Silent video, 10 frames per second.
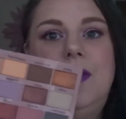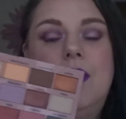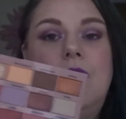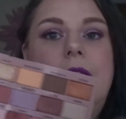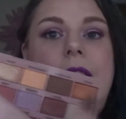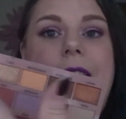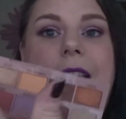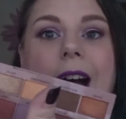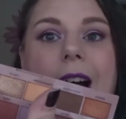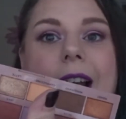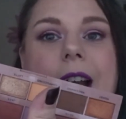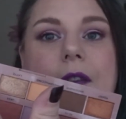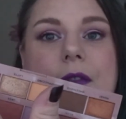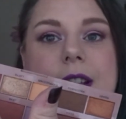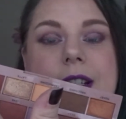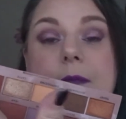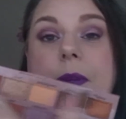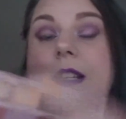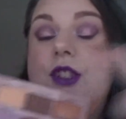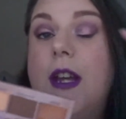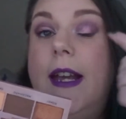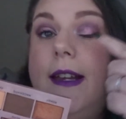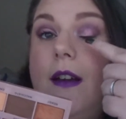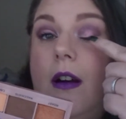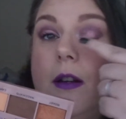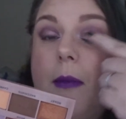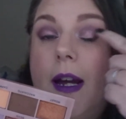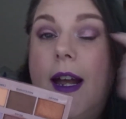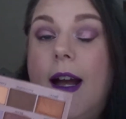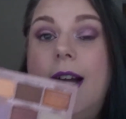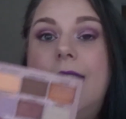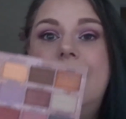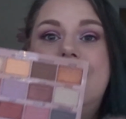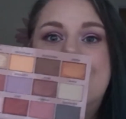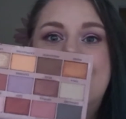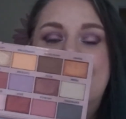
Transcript: glory. I have this pink shade on my eyelids